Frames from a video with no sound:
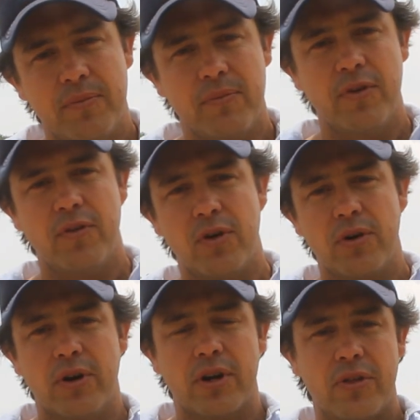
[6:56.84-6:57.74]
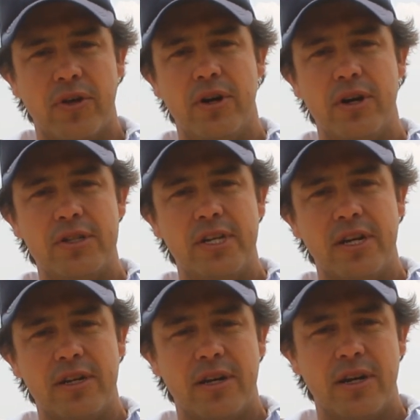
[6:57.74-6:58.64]
We've all gone a thirds in
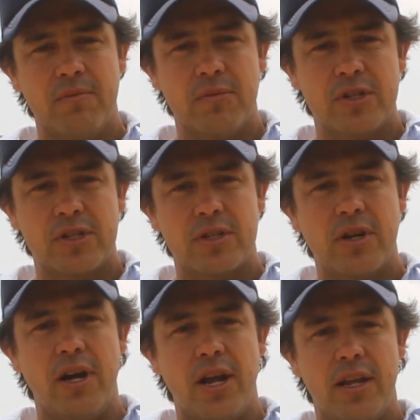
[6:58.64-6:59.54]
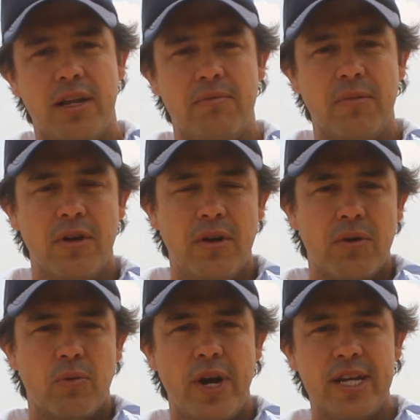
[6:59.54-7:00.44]
it, and we're slightly
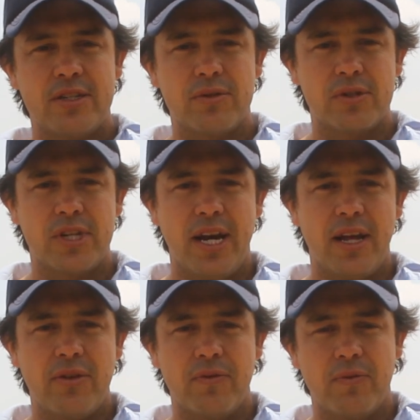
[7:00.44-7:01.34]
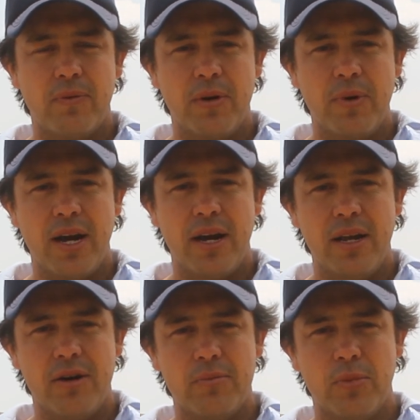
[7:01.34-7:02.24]
west or south of where we are
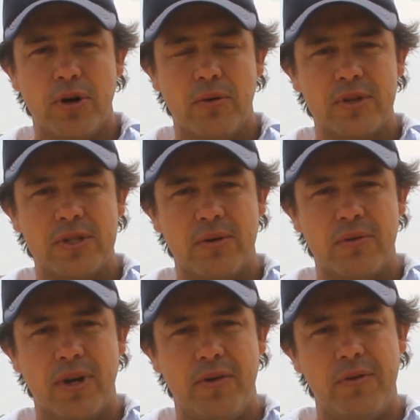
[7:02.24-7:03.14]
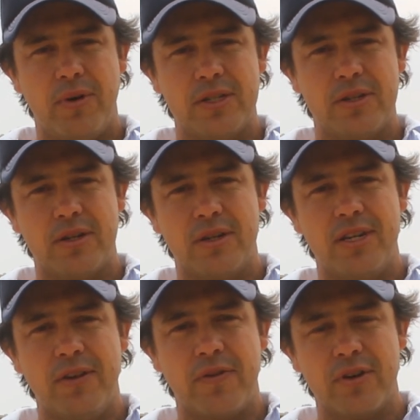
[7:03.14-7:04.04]
here at Burrawa, so everyone's at
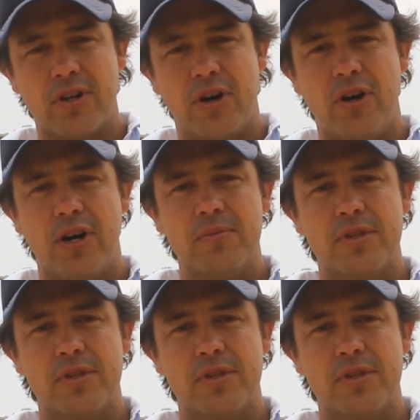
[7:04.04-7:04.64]
different times.